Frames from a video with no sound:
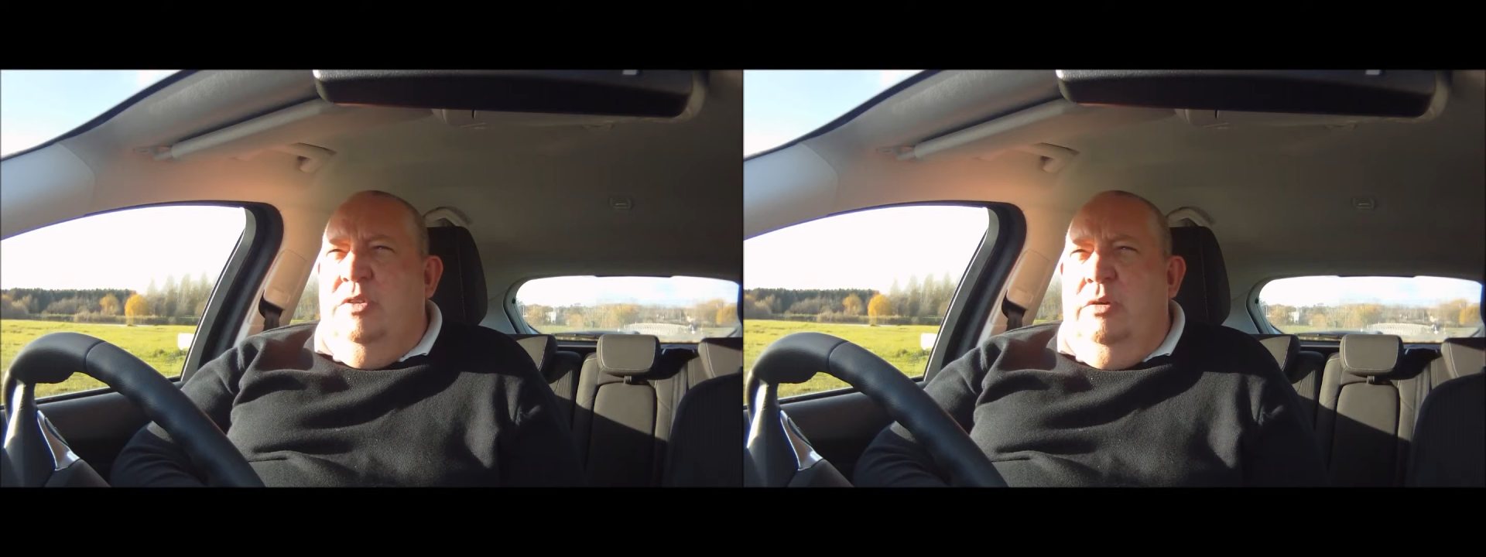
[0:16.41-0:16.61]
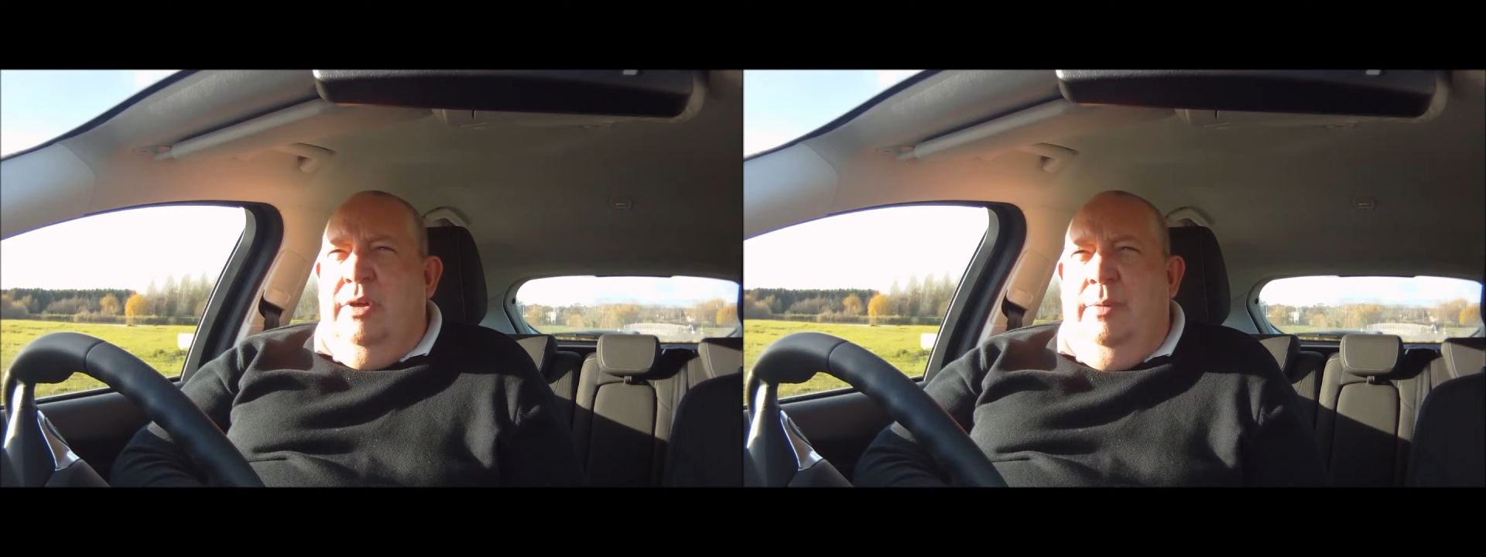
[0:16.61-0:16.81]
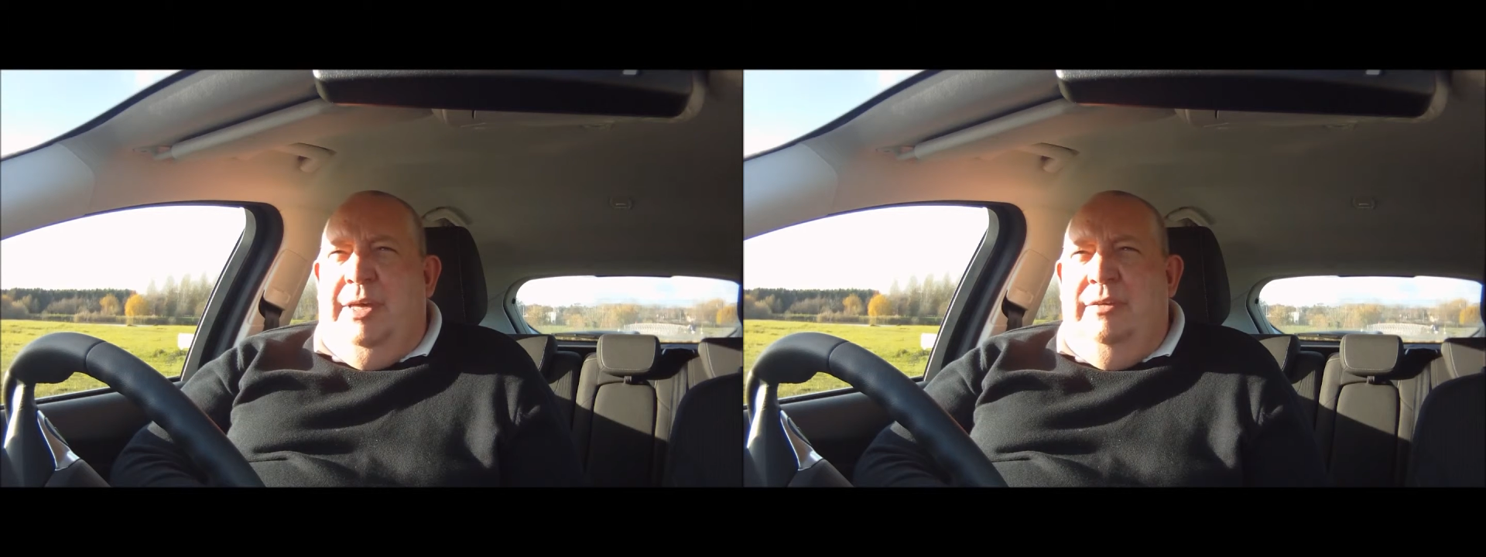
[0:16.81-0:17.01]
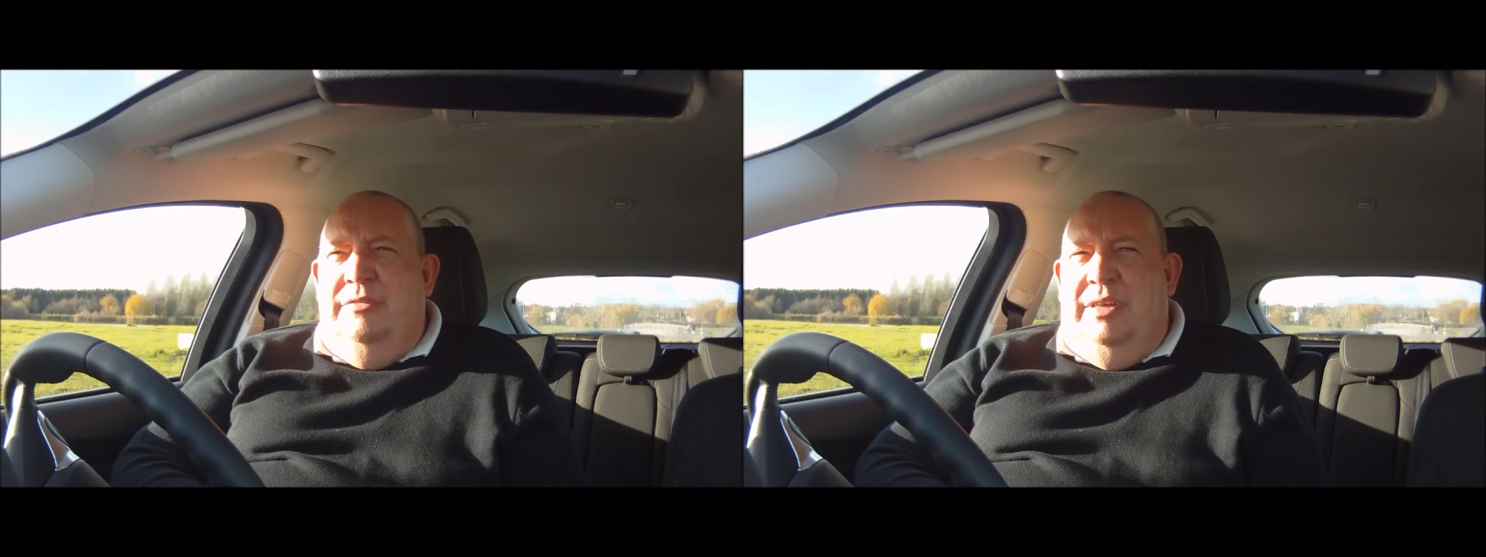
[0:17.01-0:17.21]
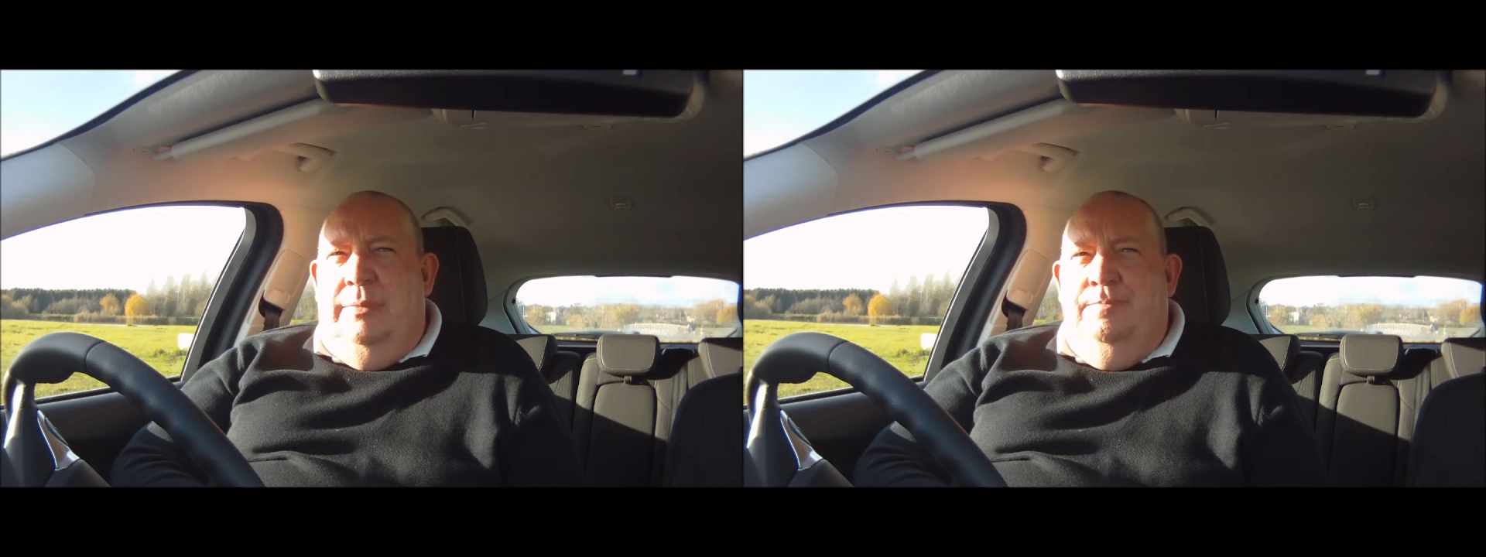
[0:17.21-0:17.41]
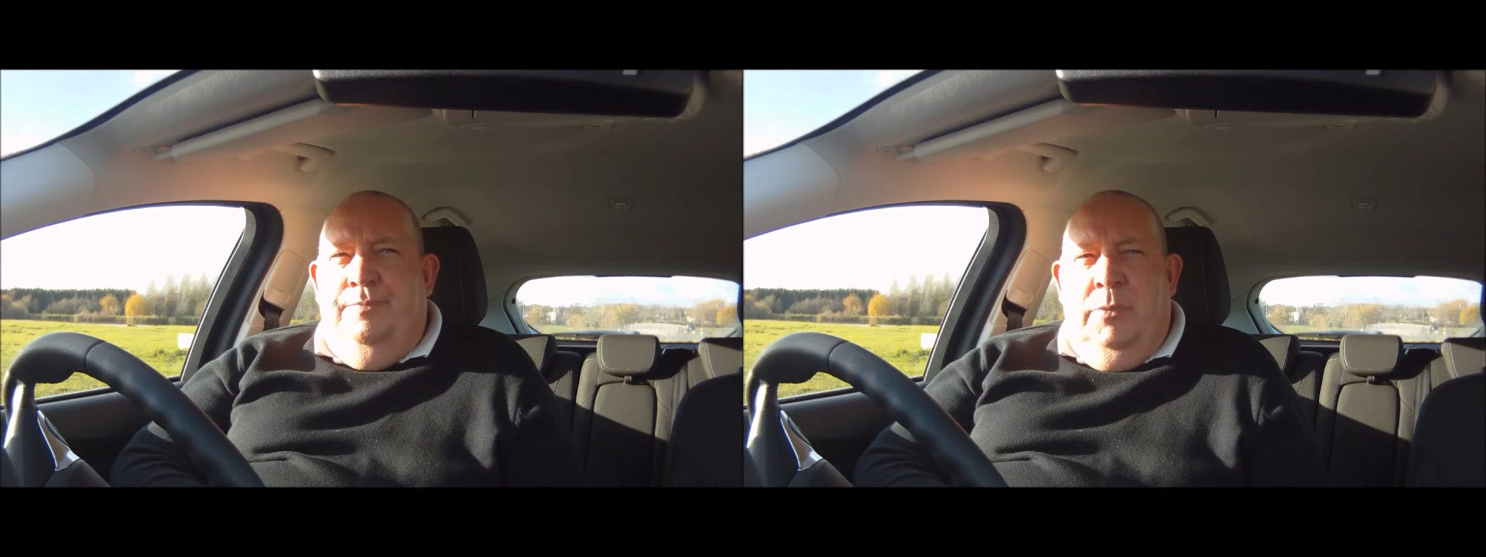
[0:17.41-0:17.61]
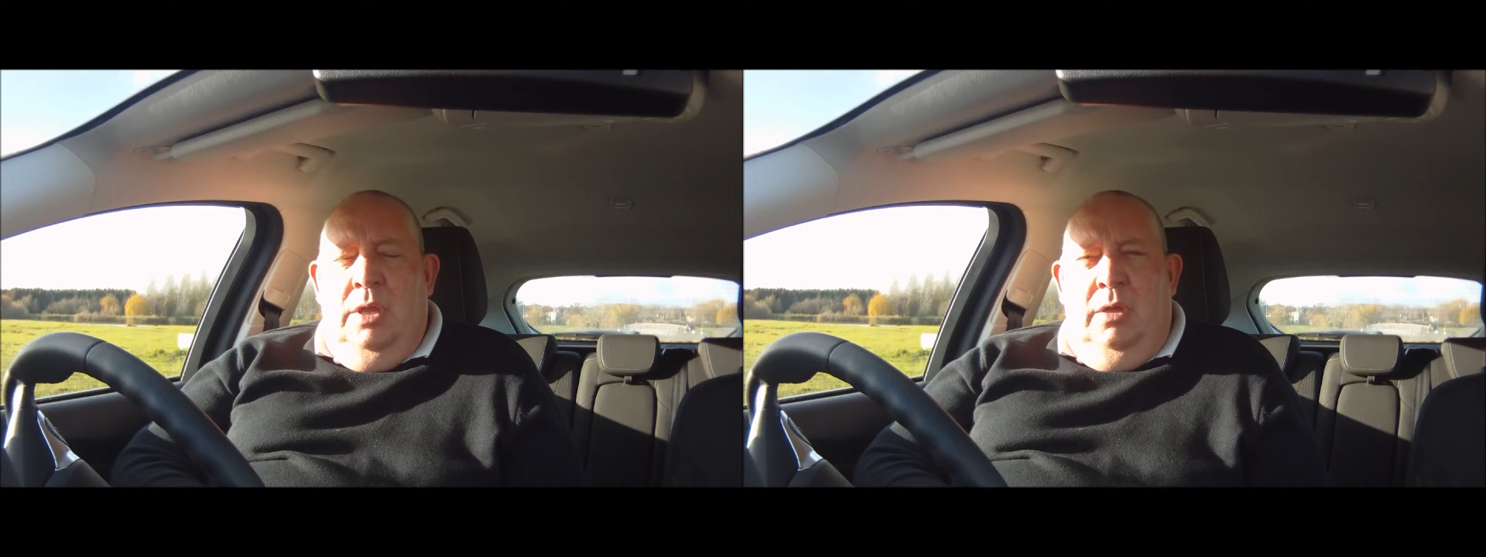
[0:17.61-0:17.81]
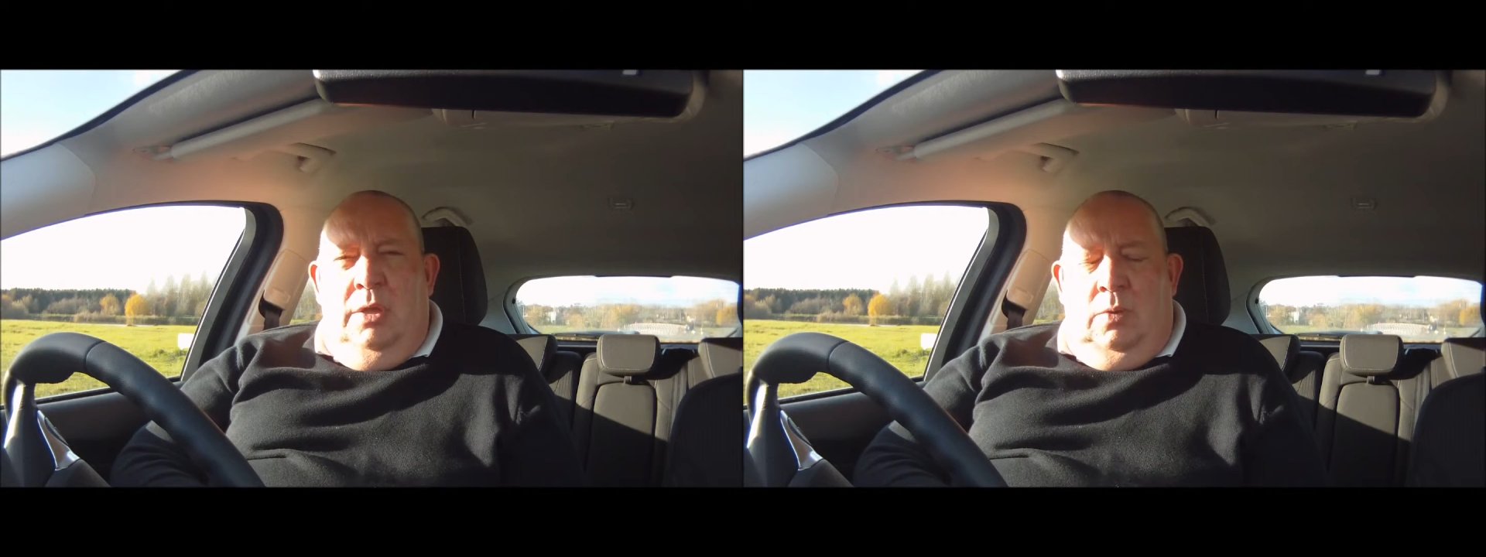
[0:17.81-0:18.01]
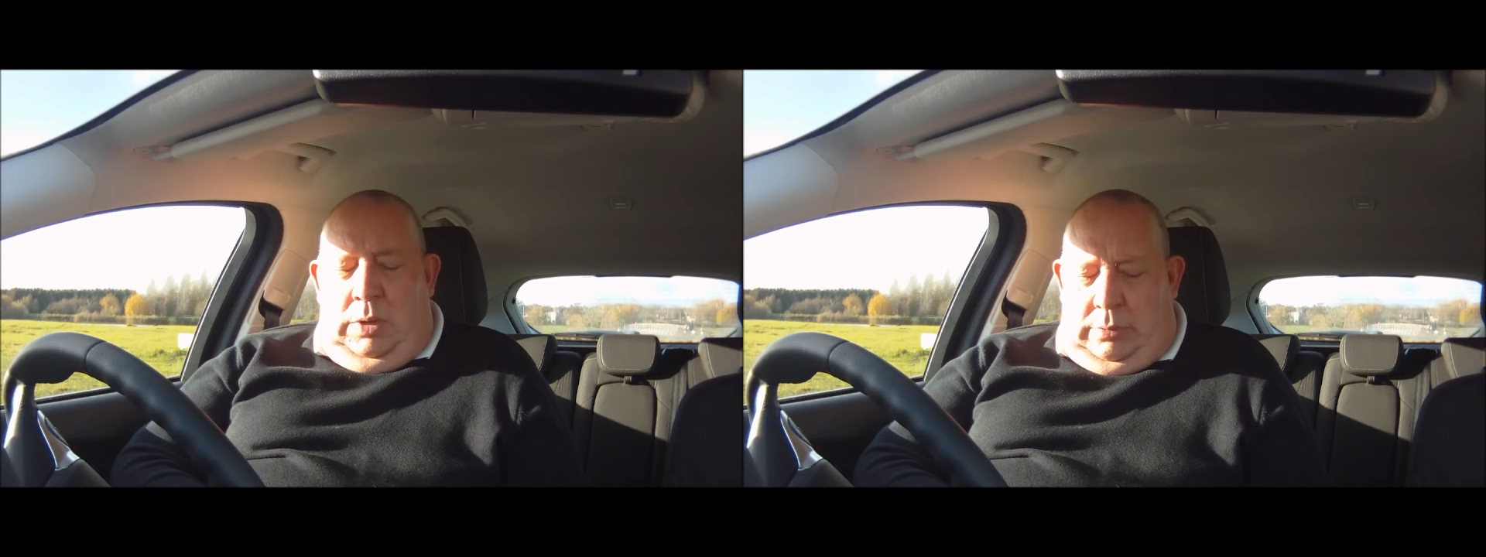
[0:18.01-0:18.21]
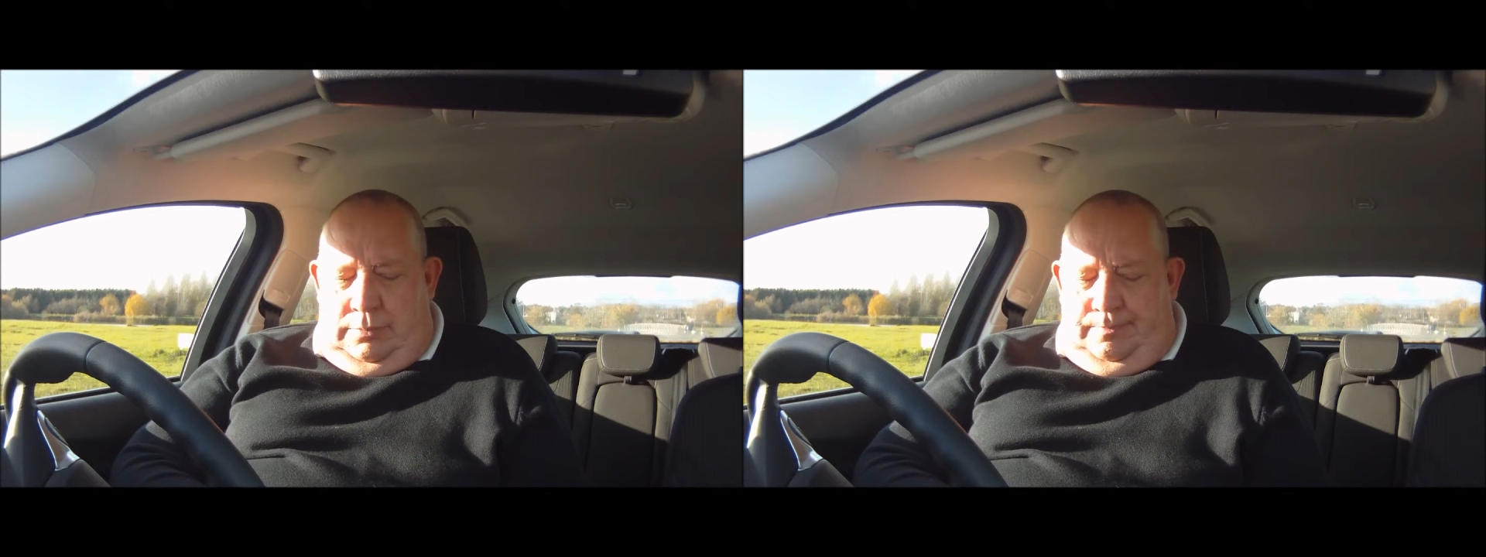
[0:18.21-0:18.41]
Don't Come Easy?
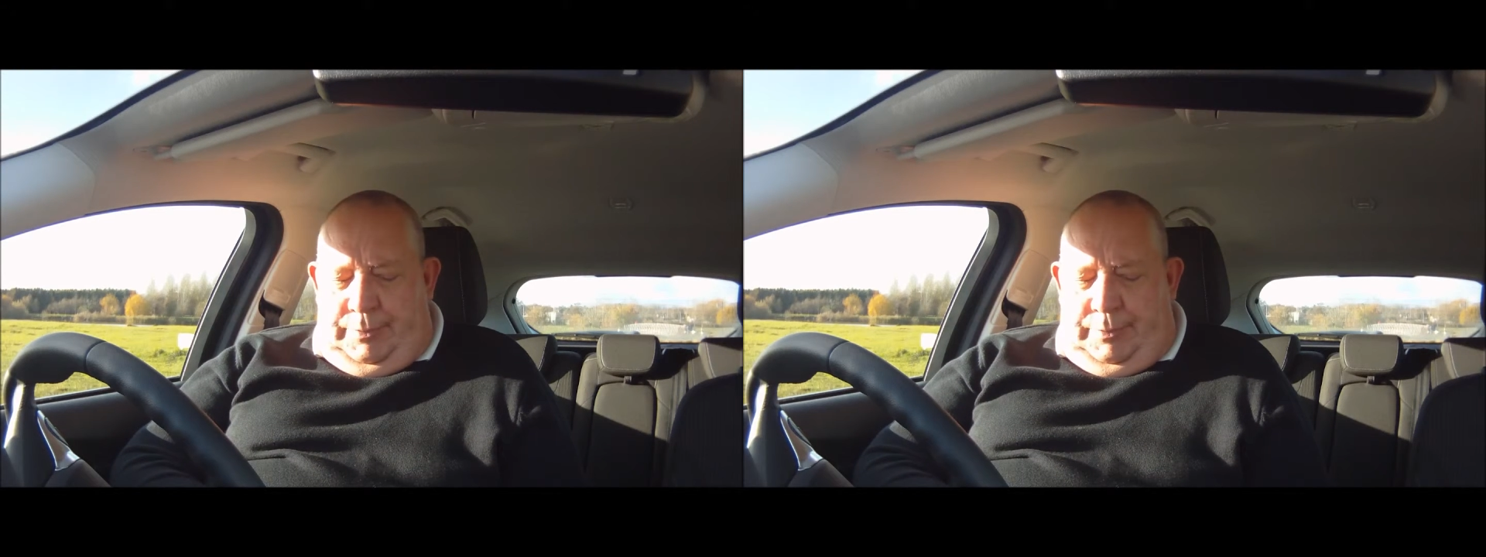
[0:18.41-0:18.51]
Well,